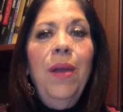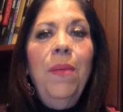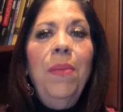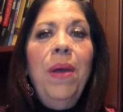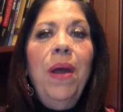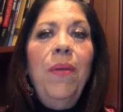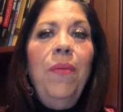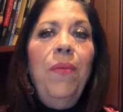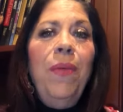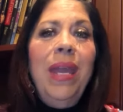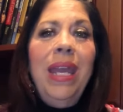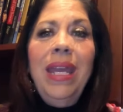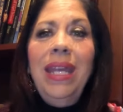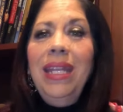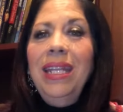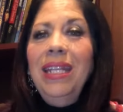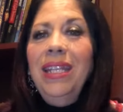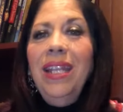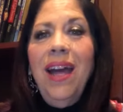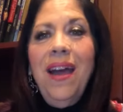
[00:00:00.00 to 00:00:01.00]
But we
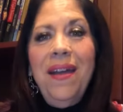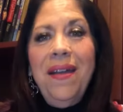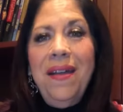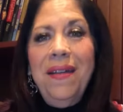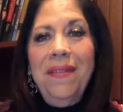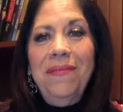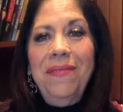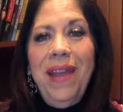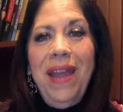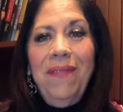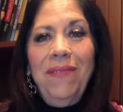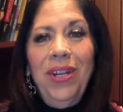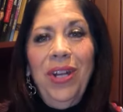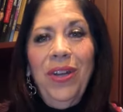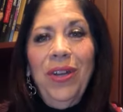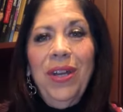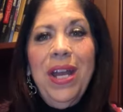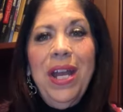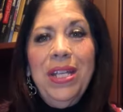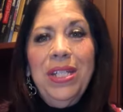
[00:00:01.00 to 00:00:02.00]
love having
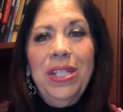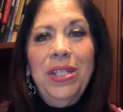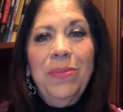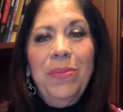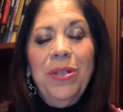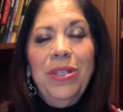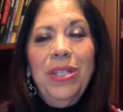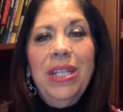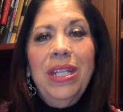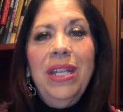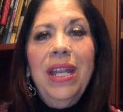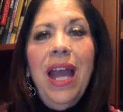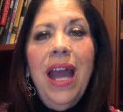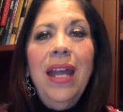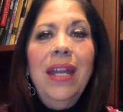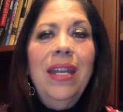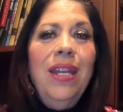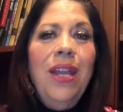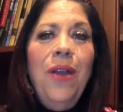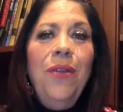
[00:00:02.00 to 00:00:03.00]
our customers, and
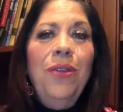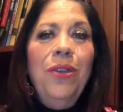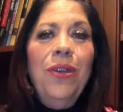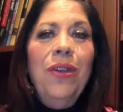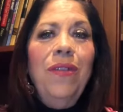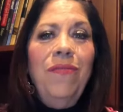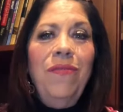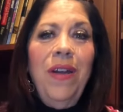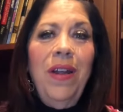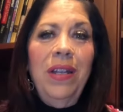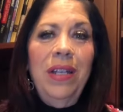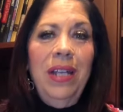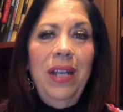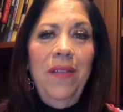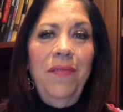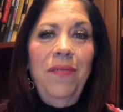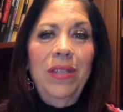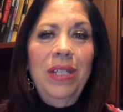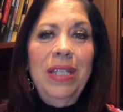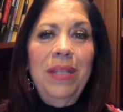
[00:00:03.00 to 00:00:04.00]
I know you're going to fall in
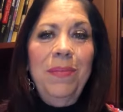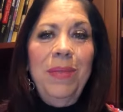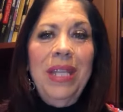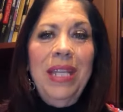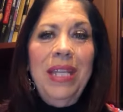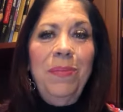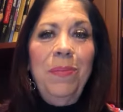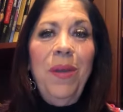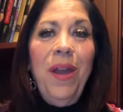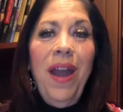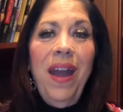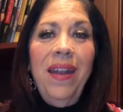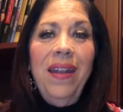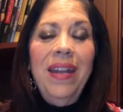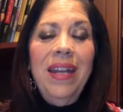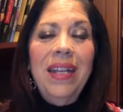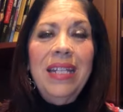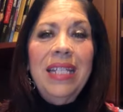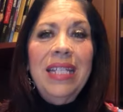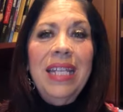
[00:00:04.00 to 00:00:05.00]
love with some of these
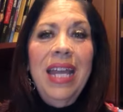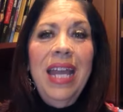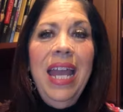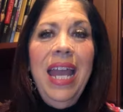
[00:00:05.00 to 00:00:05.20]
products.